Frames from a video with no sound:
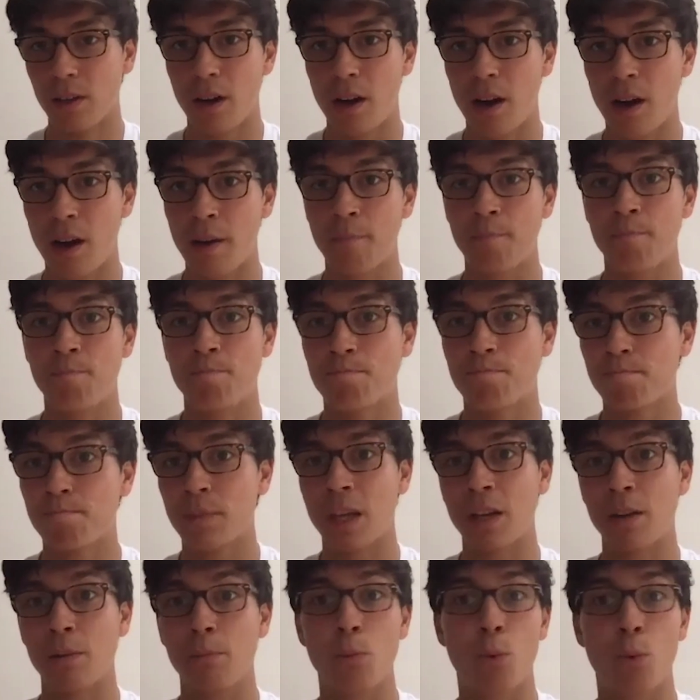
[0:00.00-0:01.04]
I'm
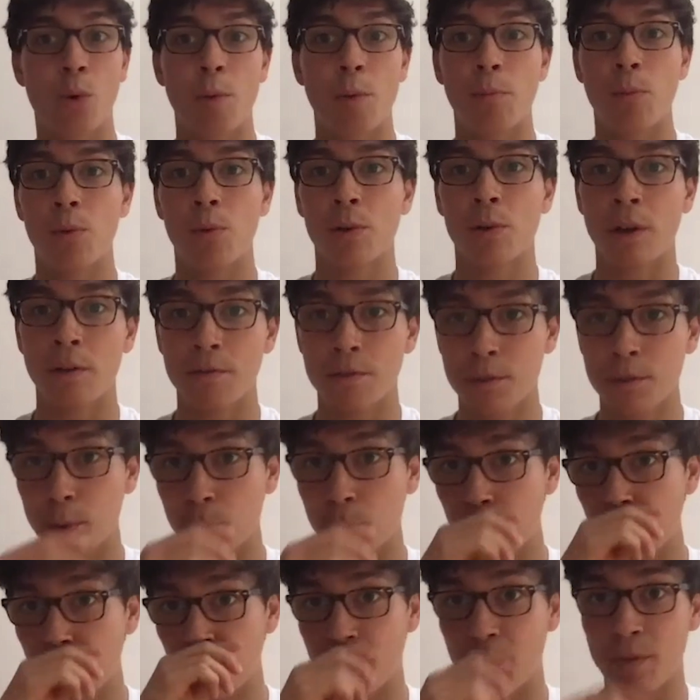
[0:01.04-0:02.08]
getting more and more
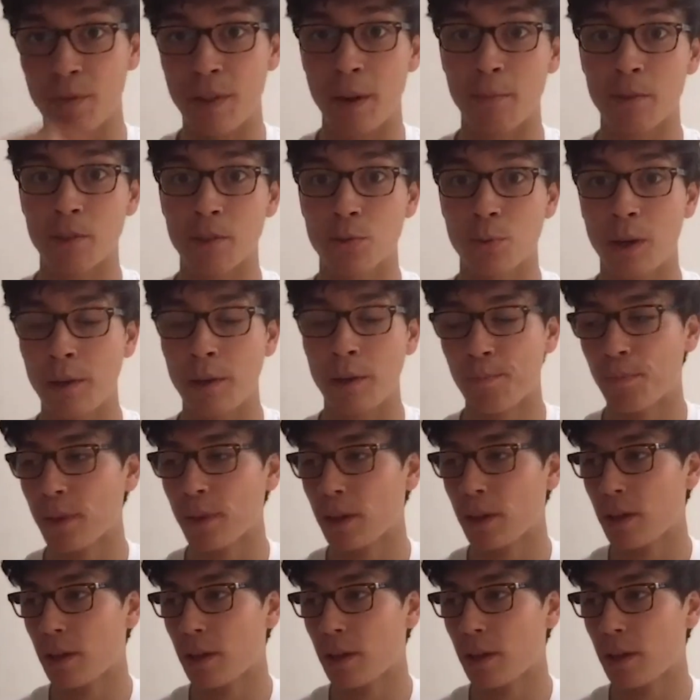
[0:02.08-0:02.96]
comfortable with them as well.